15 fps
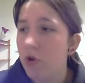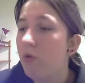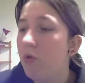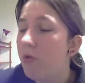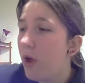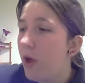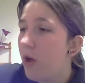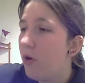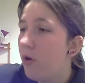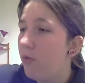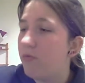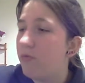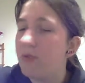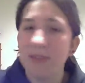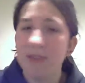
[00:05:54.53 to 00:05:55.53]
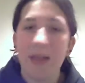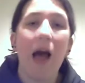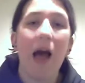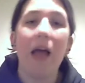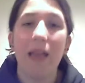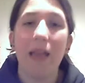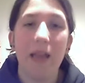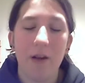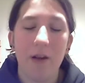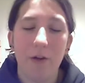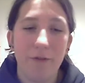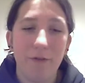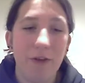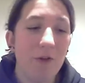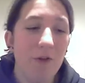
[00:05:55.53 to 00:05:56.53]
Don't resign
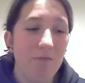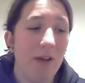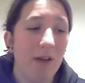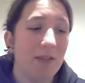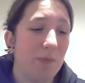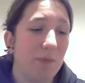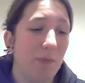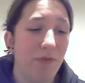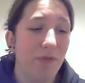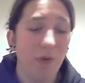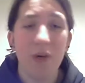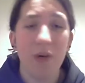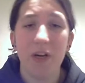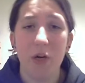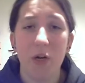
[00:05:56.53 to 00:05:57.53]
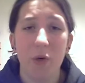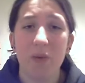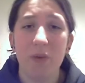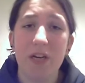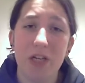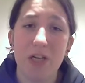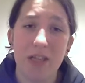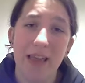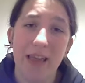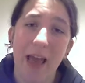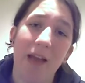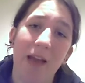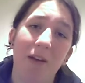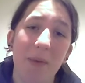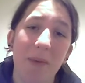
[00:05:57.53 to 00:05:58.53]
a few months before you're going to reach the
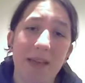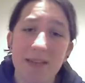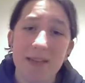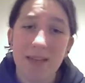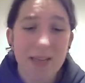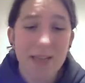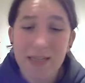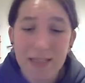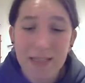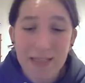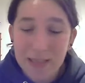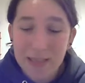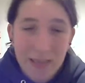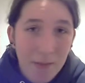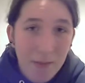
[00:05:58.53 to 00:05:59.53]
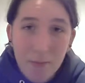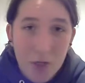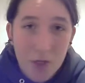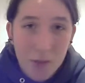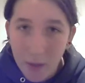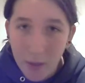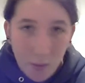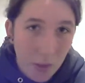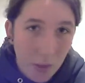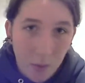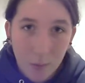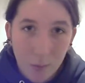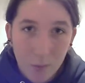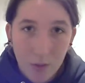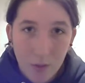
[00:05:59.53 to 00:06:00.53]
end, because that doesn't say much about
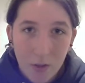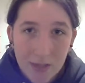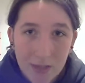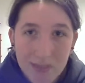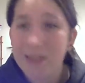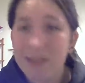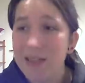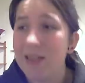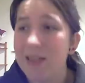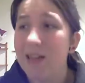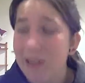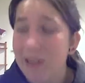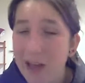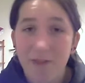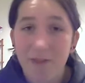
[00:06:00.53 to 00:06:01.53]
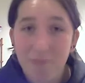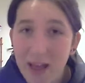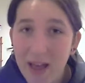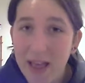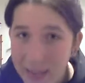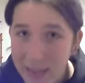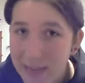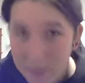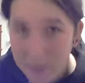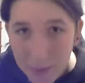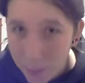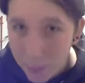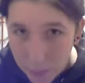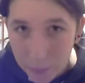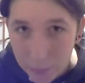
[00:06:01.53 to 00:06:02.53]
you. It says a lot of bad things
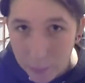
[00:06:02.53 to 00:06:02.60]
about